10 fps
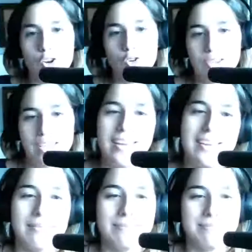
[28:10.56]

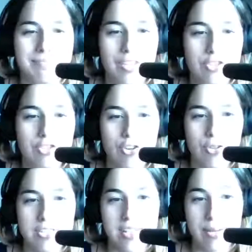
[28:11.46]
Okay. So
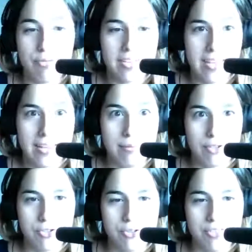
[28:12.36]
it's time for the game to
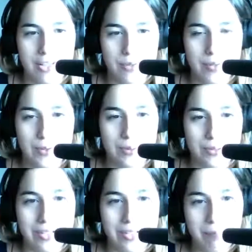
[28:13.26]
choose next week's
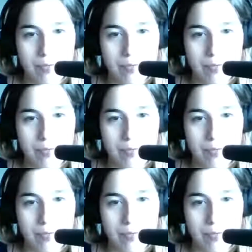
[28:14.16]
story.